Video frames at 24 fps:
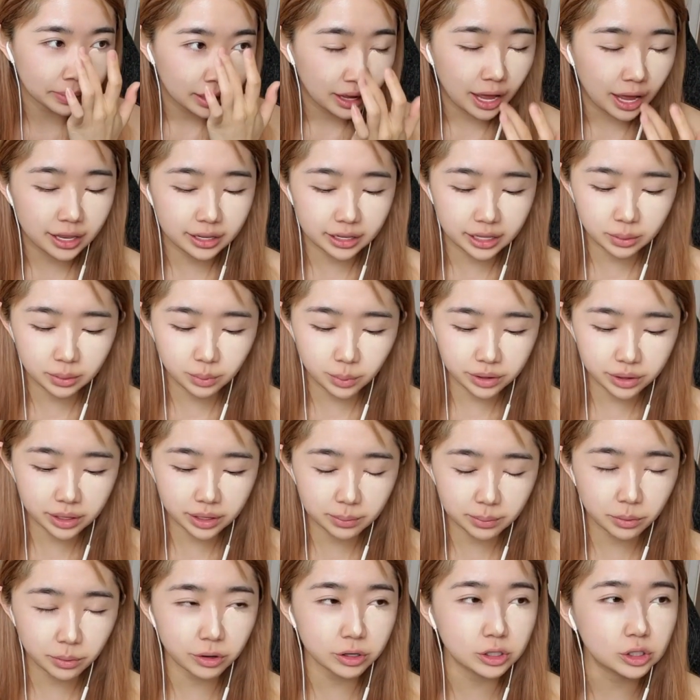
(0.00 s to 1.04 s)
I like wearing a
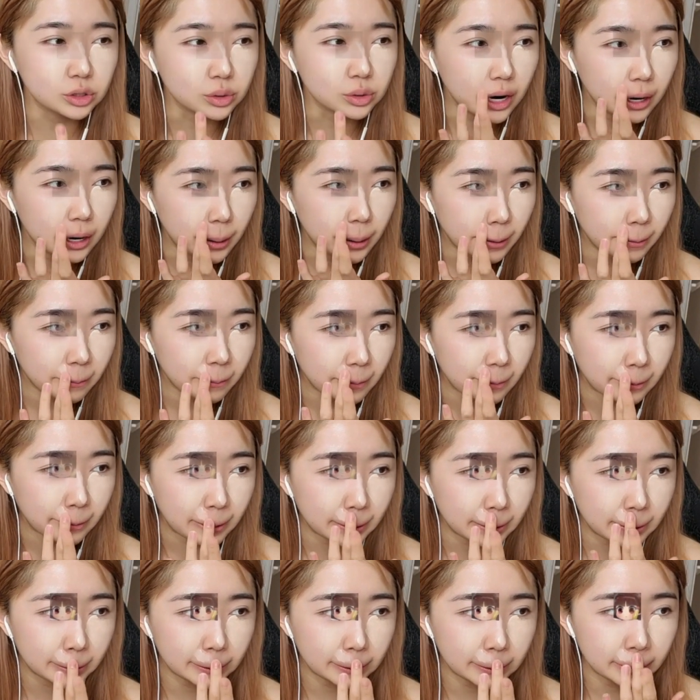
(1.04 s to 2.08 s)
more drier
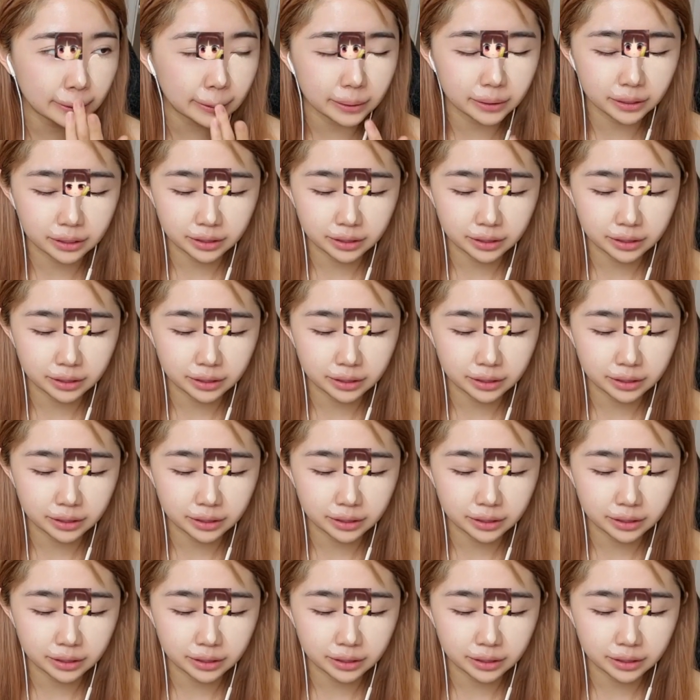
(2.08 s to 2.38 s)
foundation